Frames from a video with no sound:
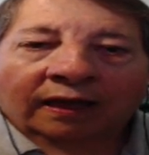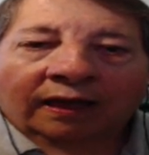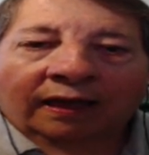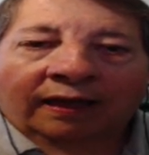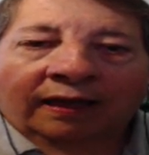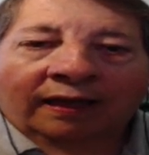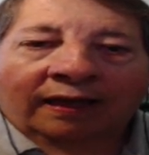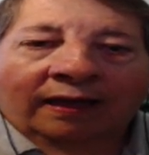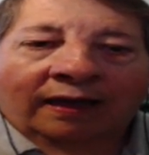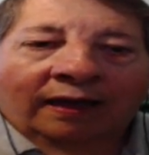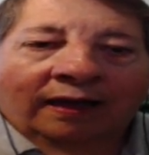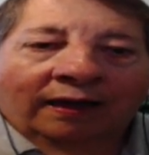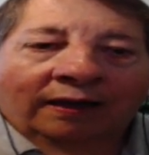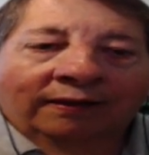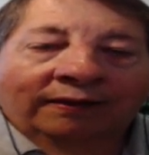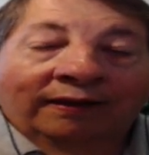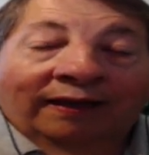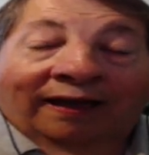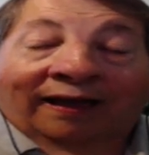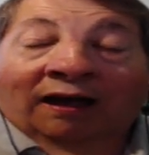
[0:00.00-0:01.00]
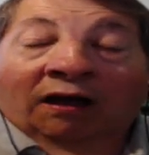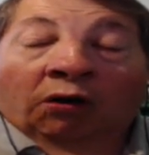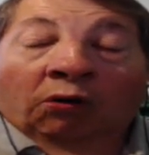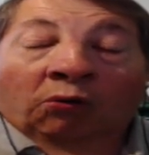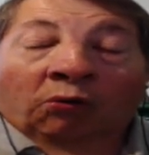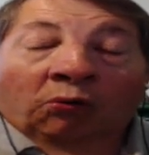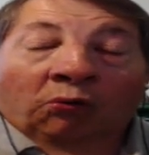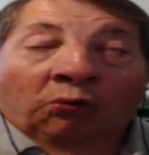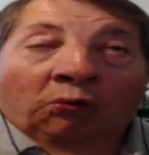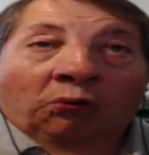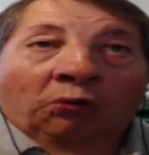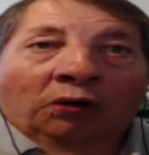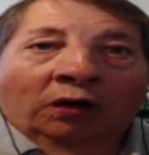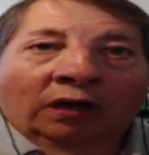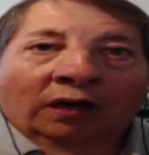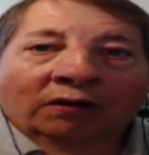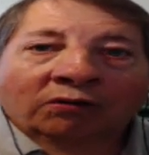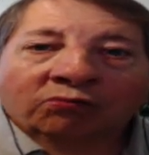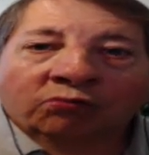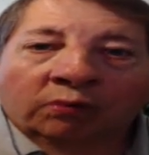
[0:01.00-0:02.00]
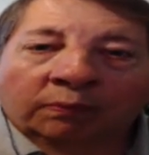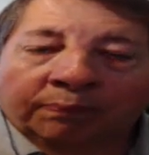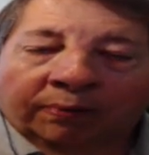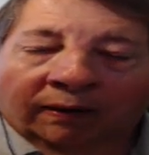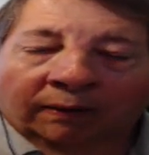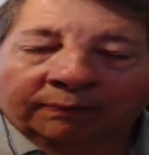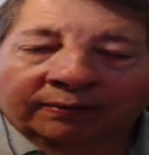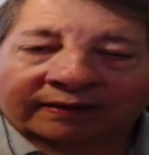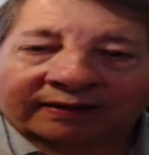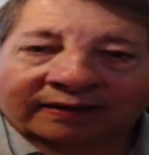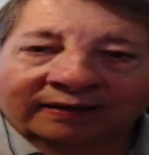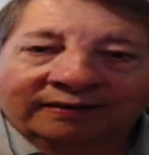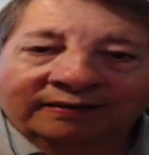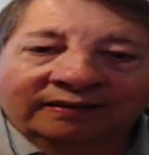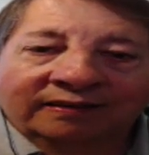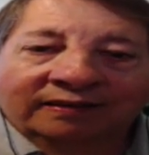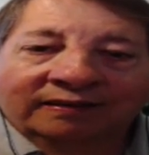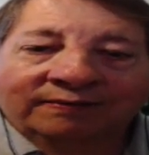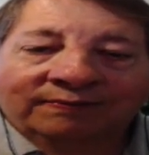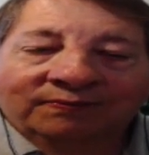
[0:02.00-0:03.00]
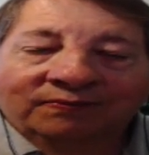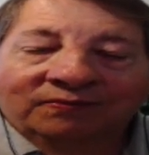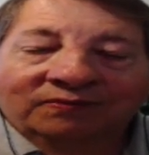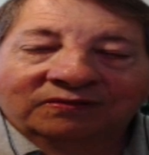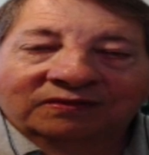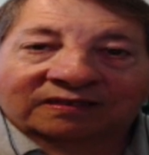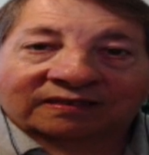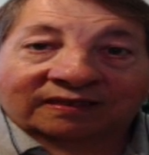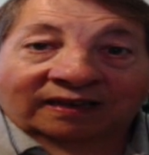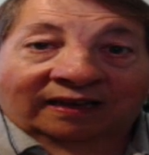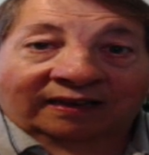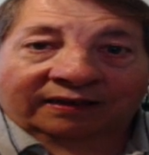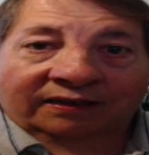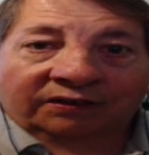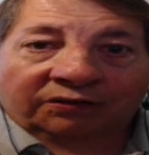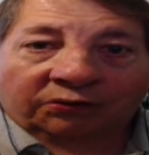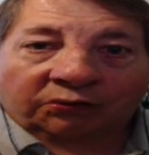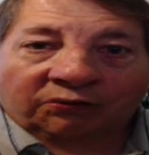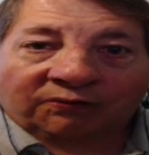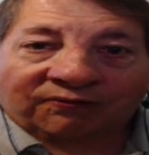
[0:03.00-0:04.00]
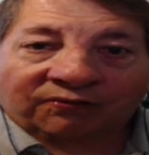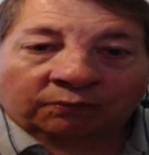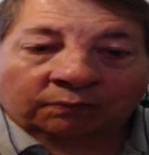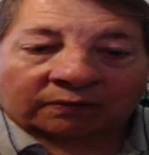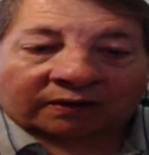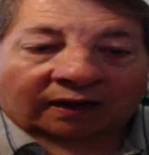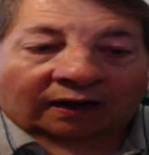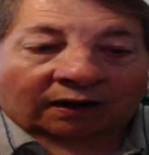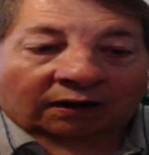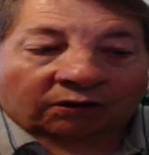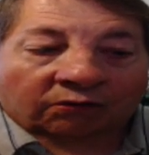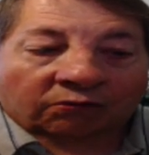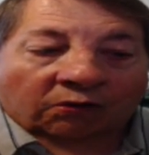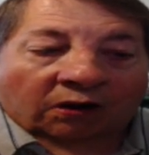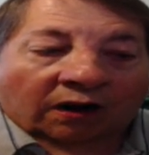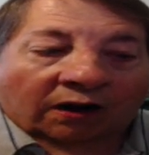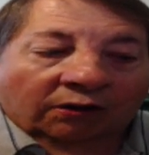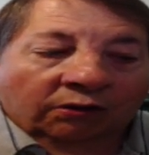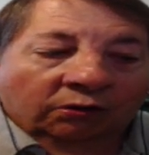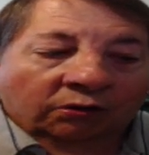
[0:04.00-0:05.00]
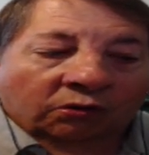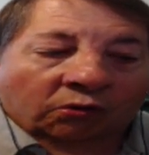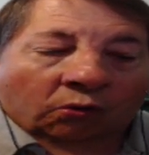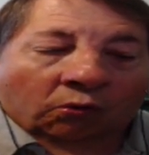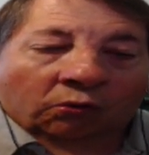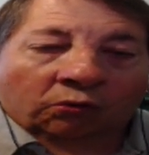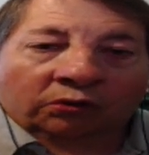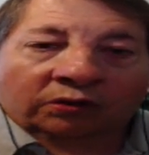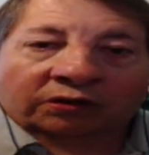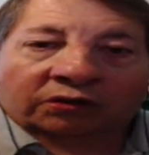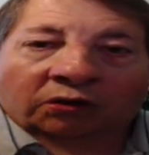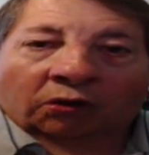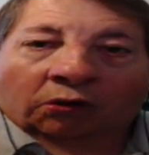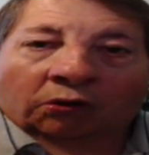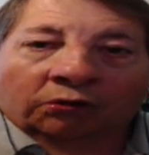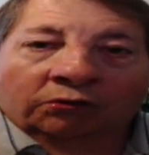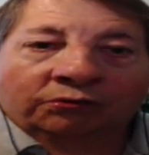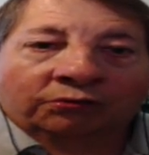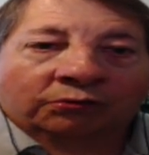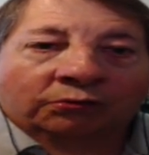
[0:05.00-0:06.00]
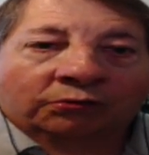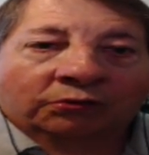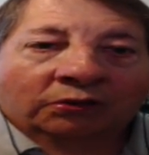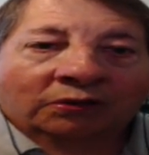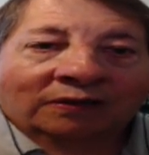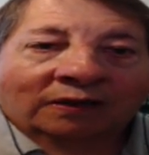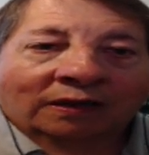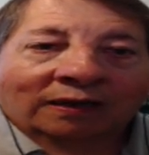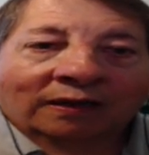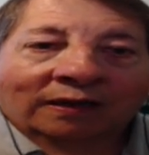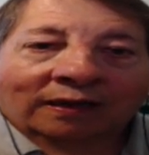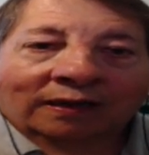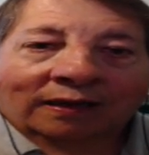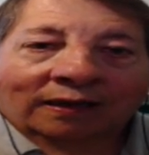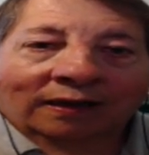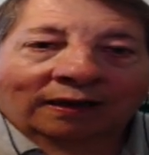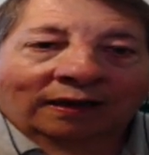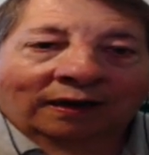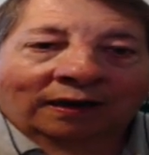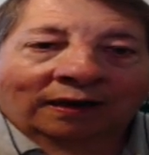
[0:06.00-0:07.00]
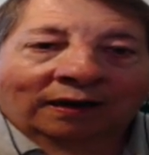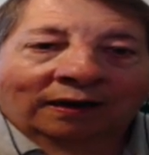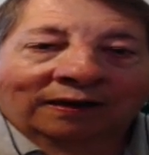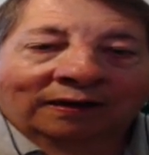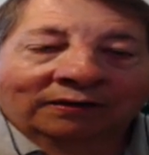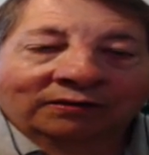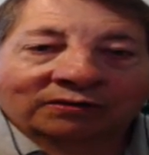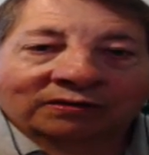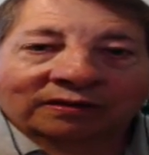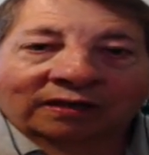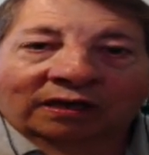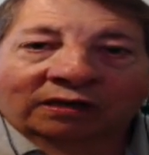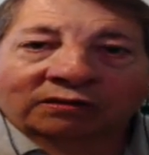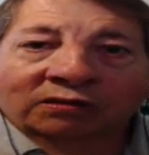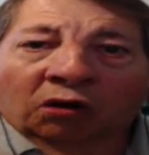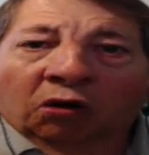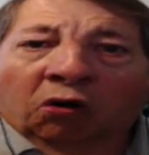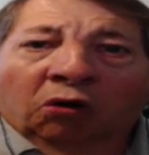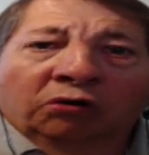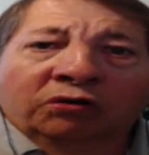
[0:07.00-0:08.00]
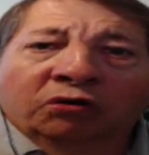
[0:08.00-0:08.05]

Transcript: and our Republican senator from Colorado, Cory Gardner, says, oh,